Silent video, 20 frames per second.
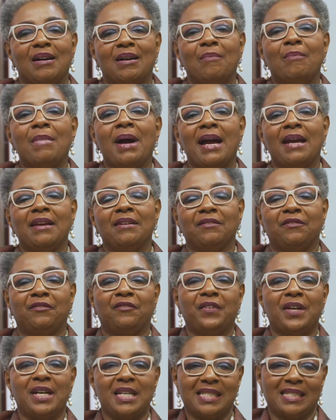My
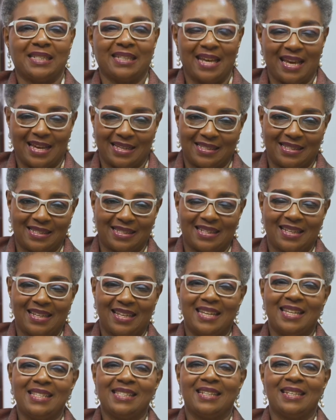first guest
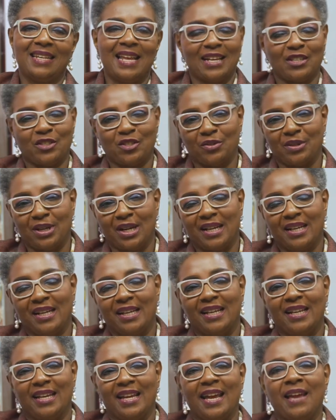is a lecturer
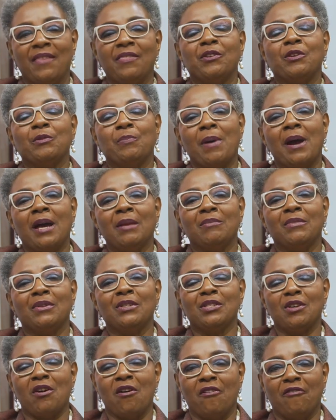in the
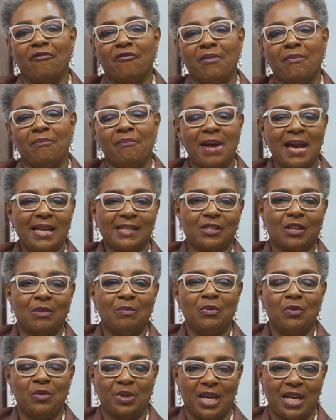Department of Mass
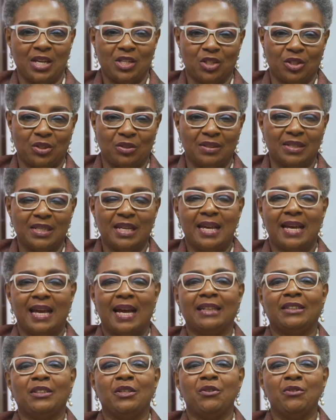Communication
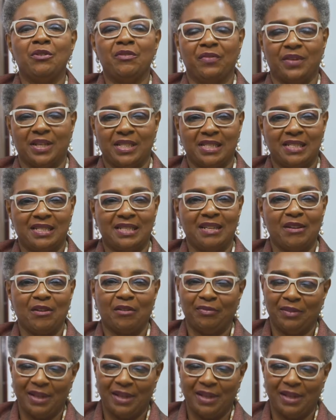at the University of